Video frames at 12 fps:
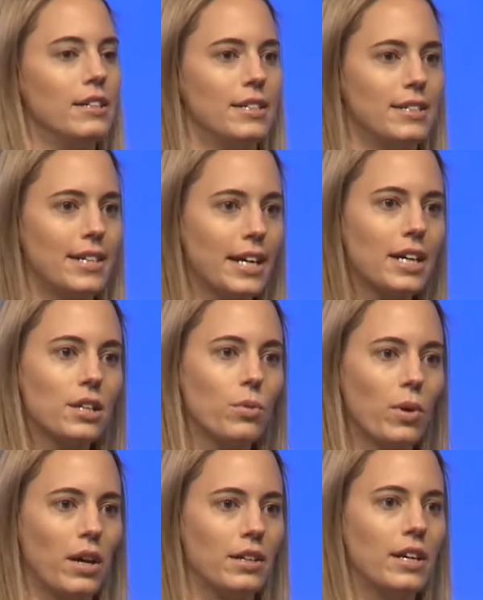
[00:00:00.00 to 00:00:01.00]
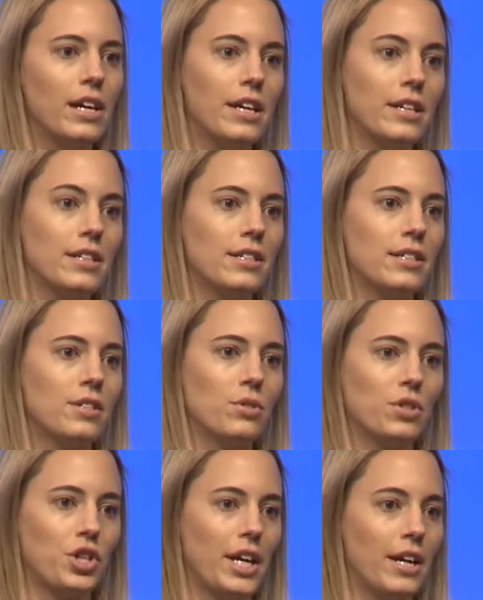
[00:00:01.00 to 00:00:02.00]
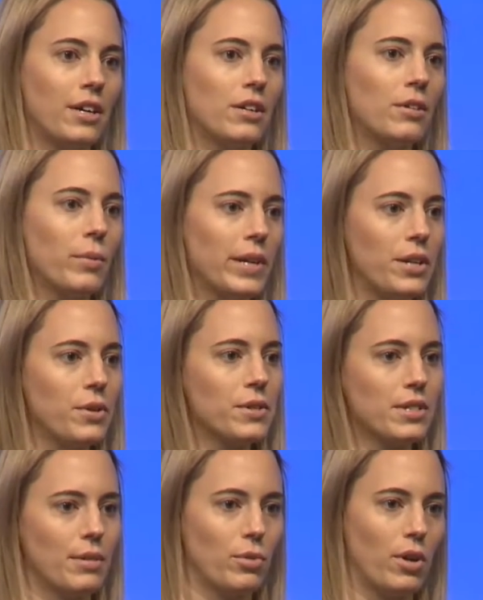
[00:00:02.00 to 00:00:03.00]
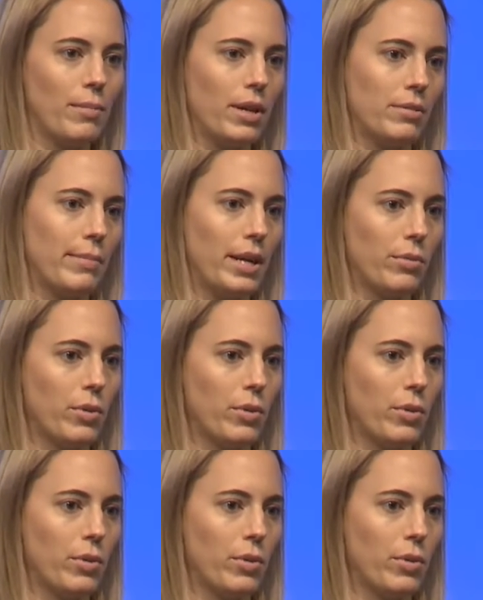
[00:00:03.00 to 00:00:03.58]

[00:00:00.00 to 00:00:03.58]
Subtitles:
The second one is to share with you some more about my